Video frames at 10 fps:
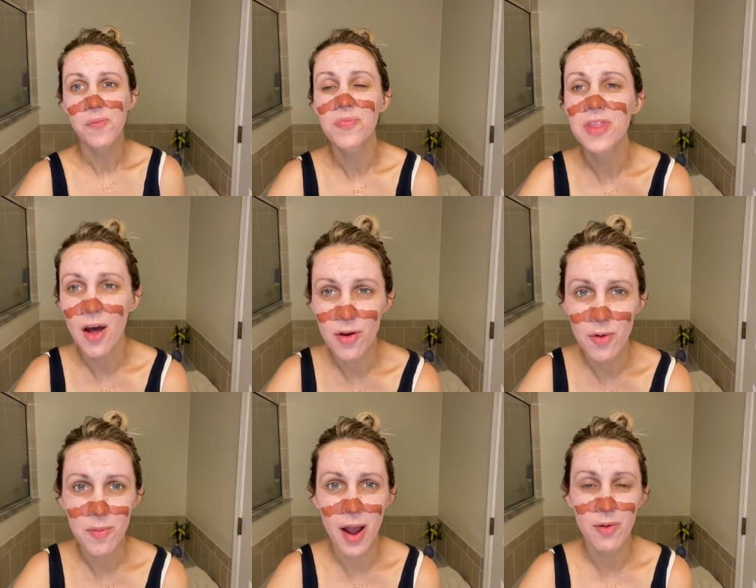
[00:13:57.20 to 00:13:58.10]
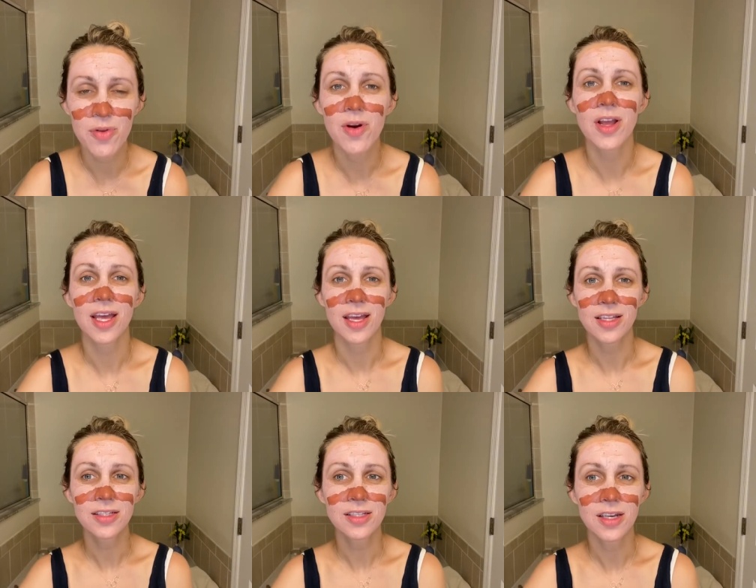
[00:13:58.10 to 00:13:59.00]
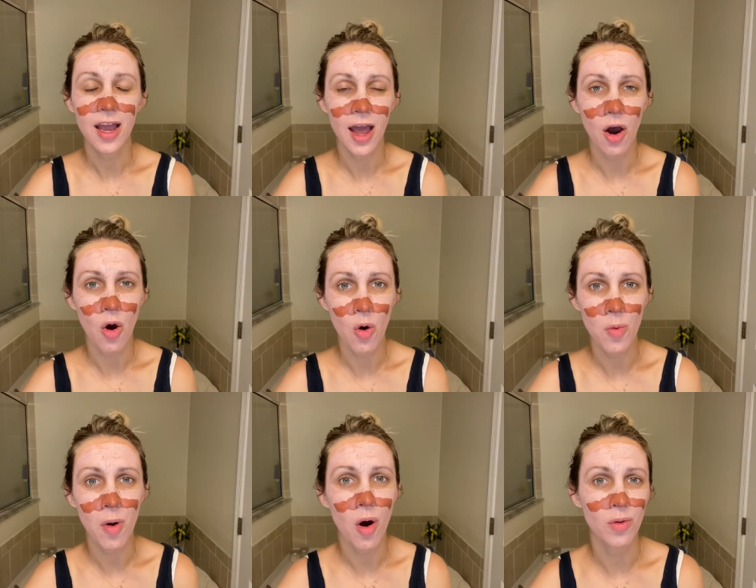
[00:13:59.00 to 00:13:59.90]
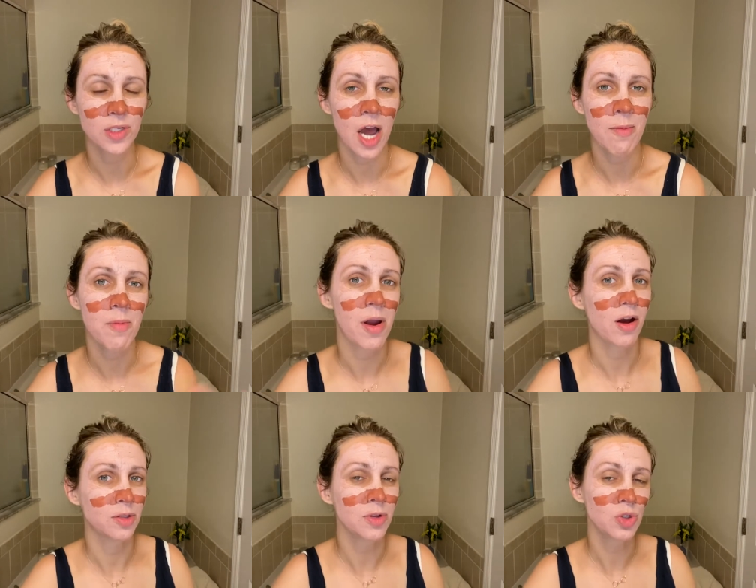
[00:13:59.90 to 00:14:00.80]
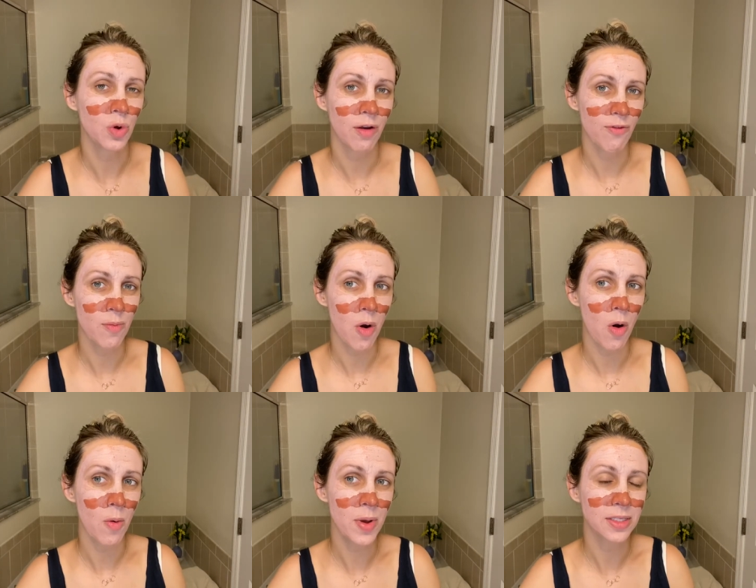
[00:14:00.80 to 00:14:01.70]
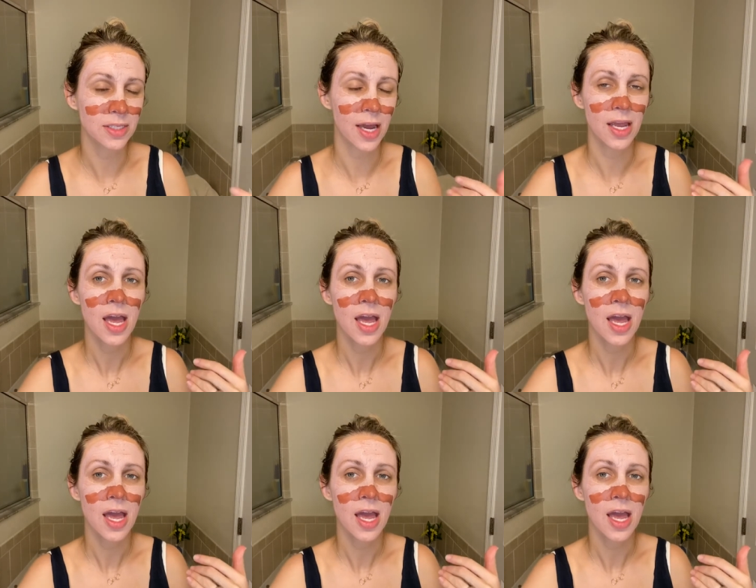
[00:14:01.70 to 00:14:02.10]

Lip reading: Now that we're back with our kids at home all the time and my husband's working from home, it's like